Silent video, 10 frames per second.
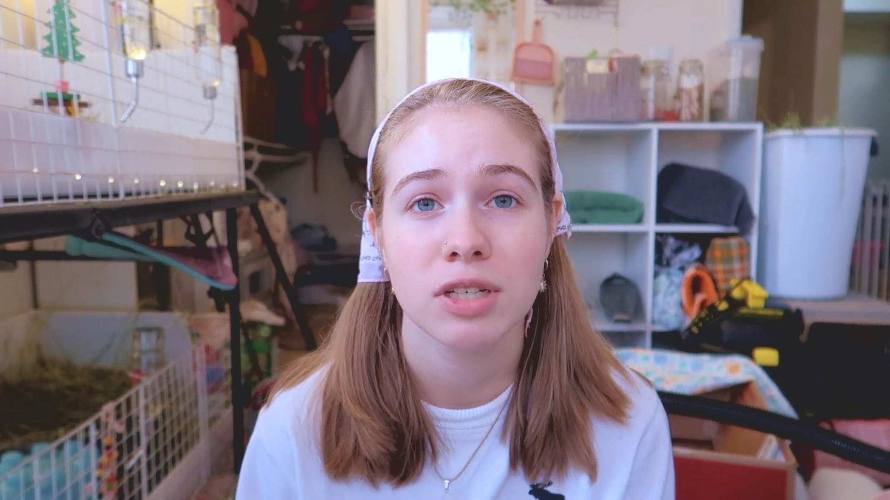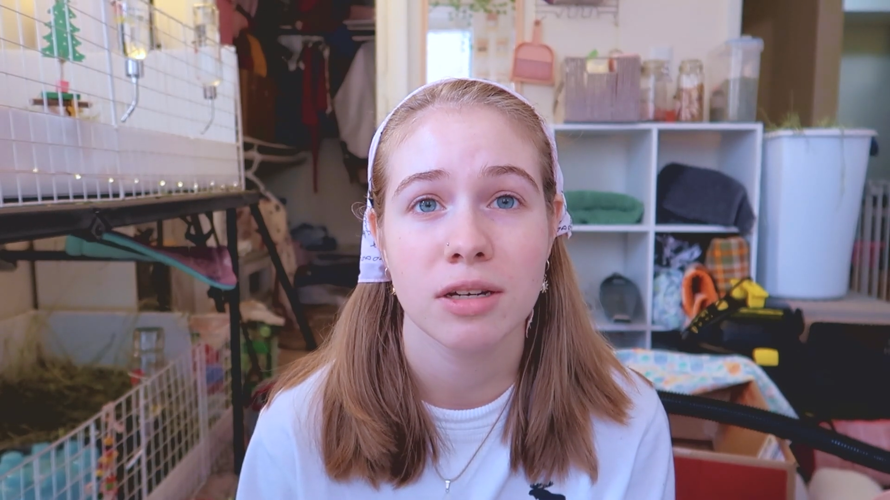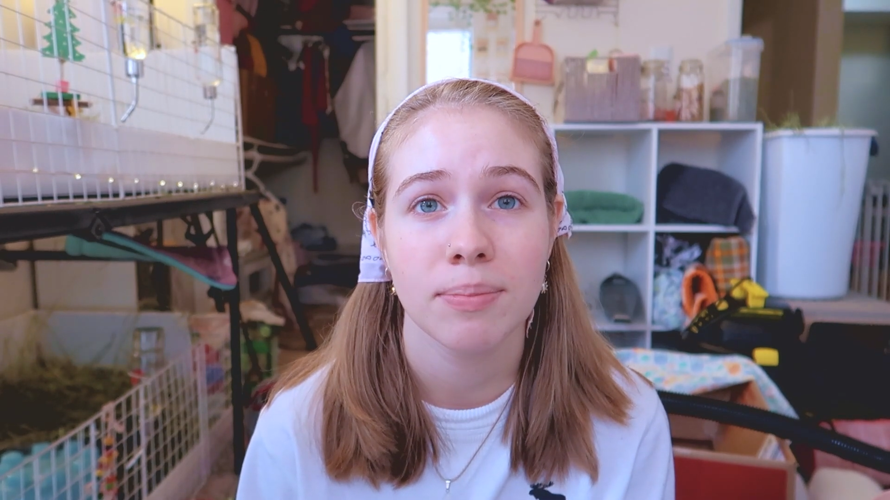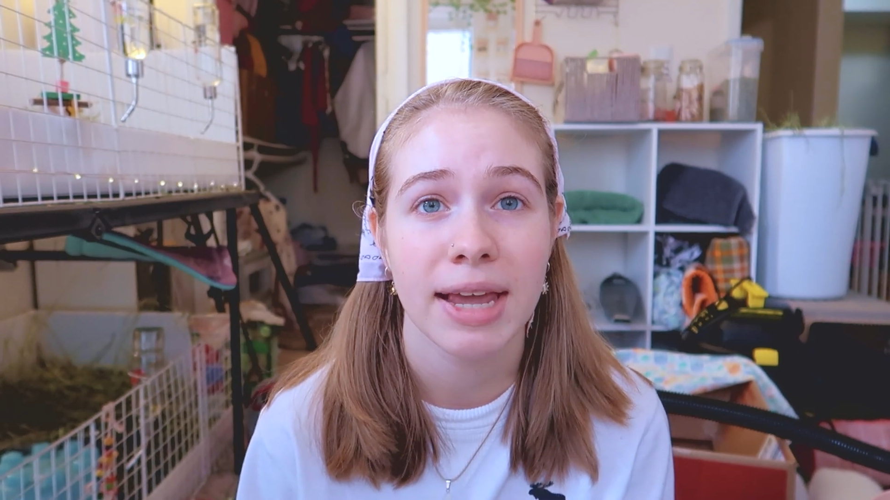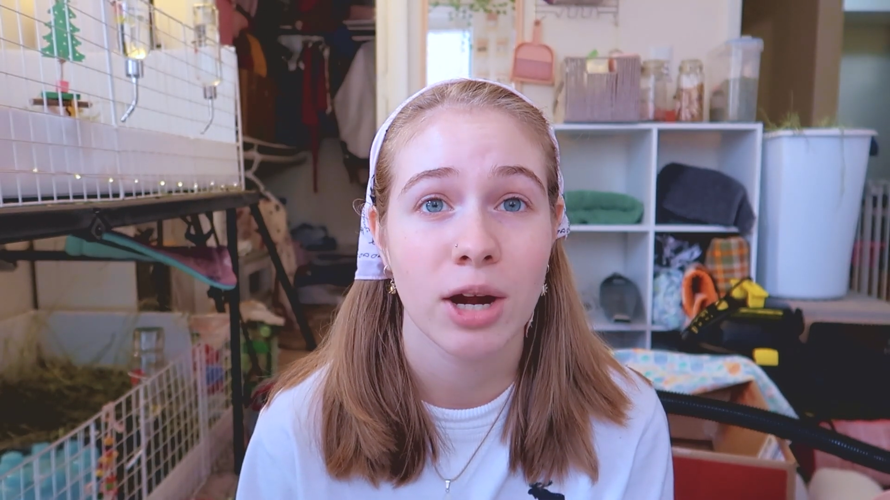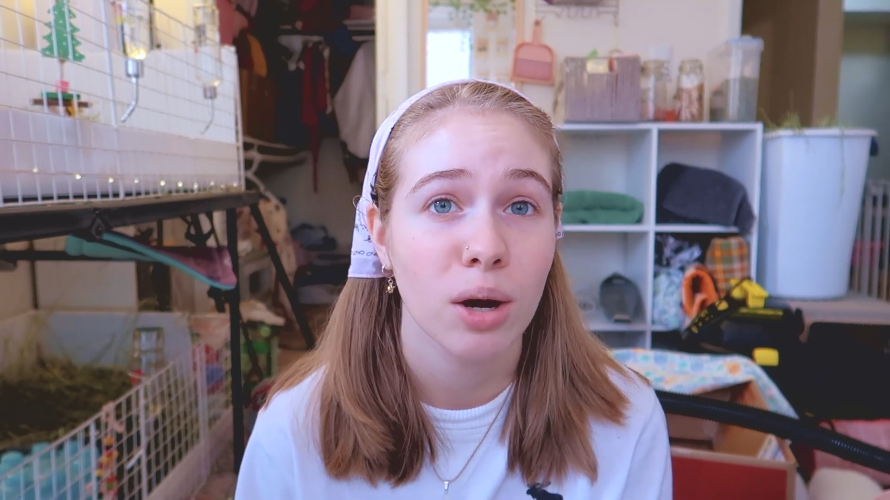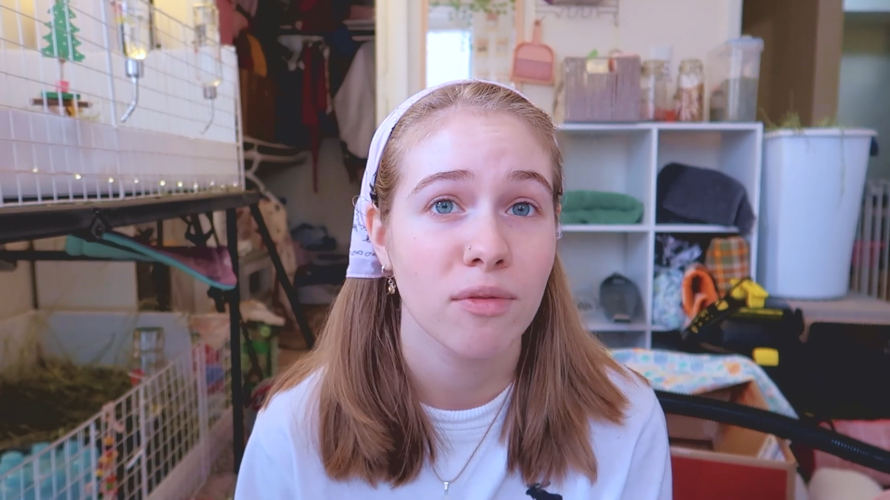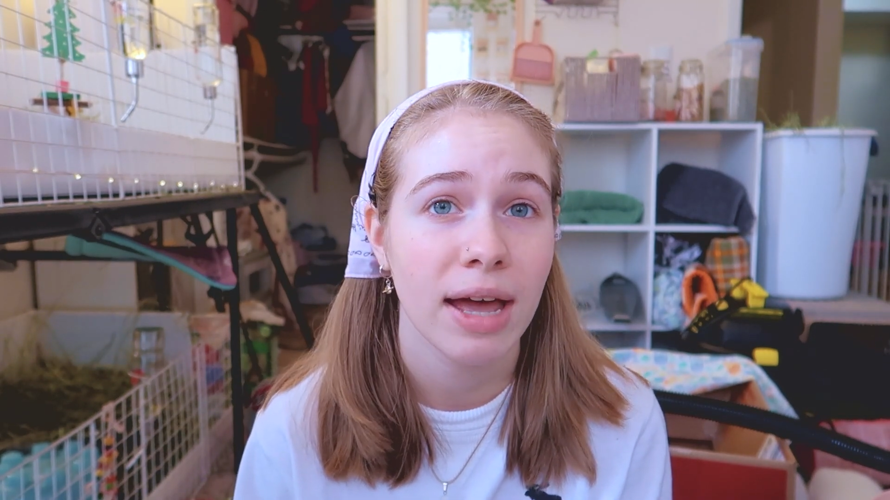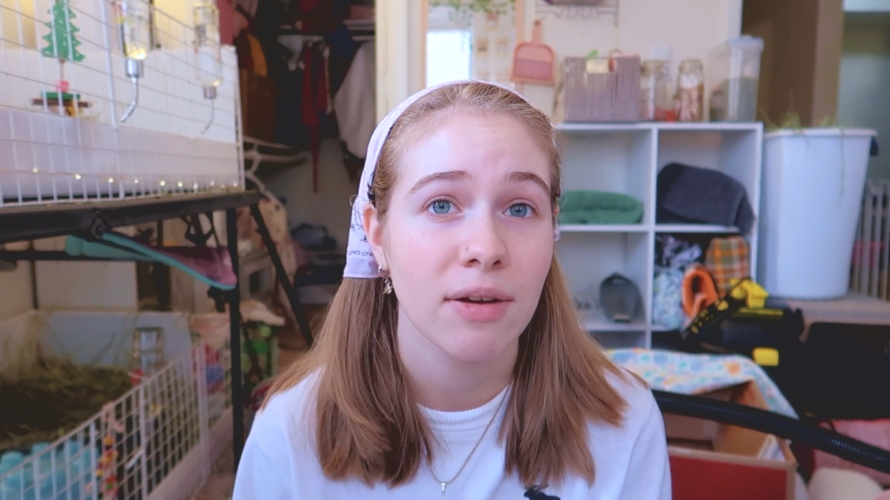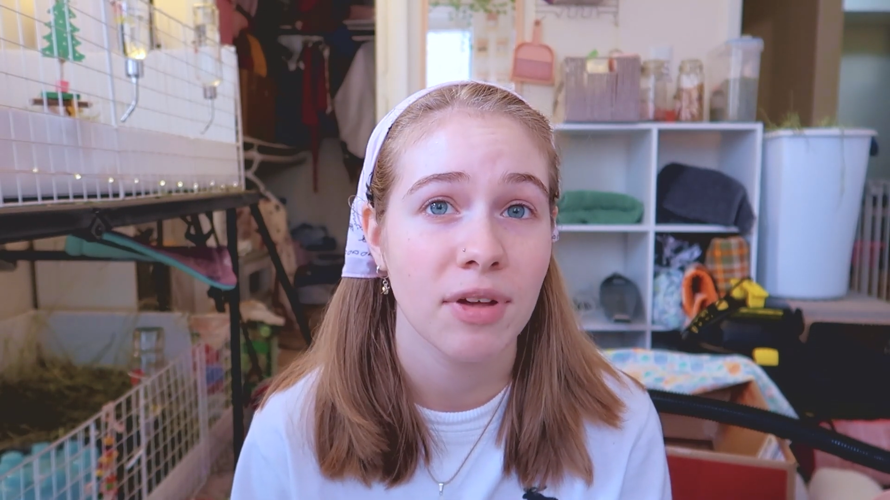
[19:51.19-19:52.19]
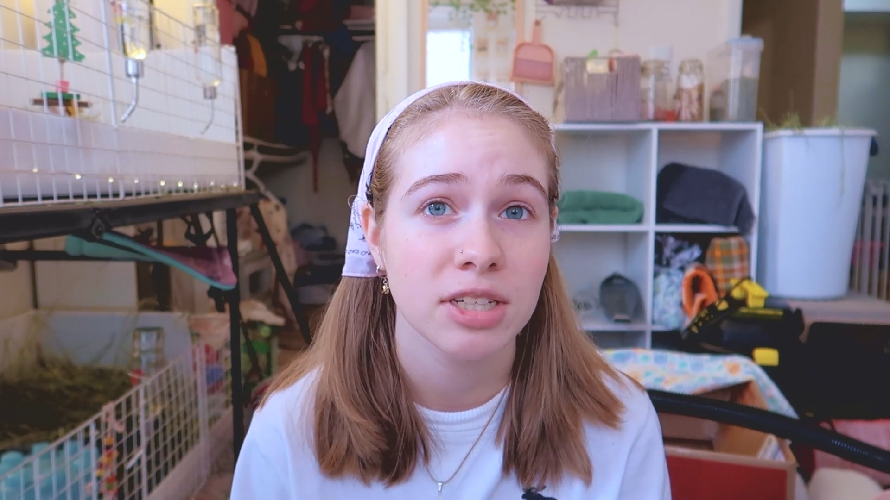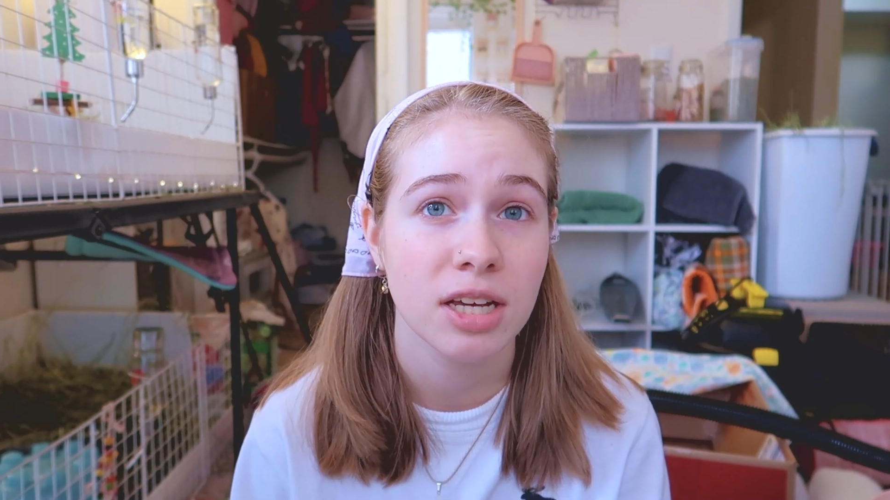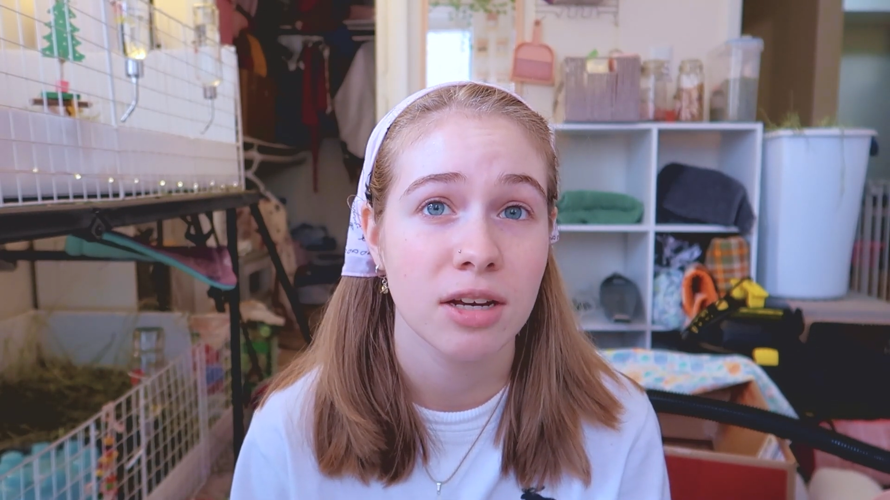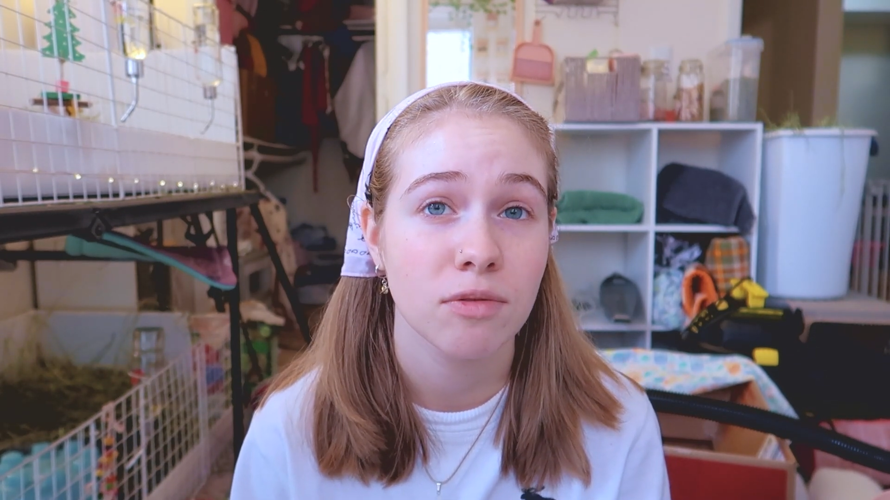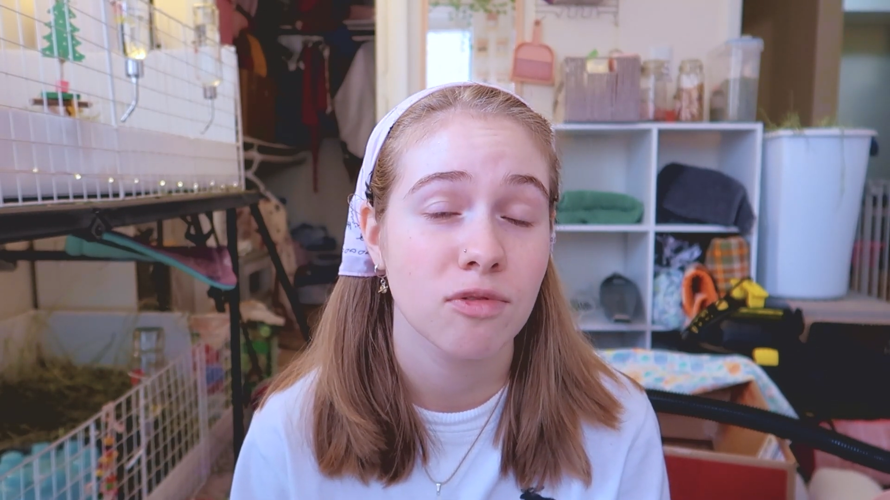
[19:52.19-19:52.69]
to make her a vet
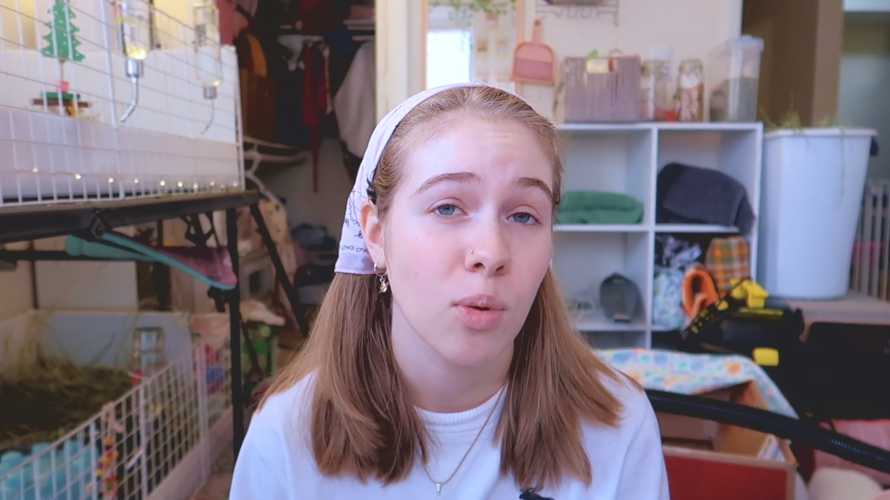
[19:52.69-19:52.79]
visit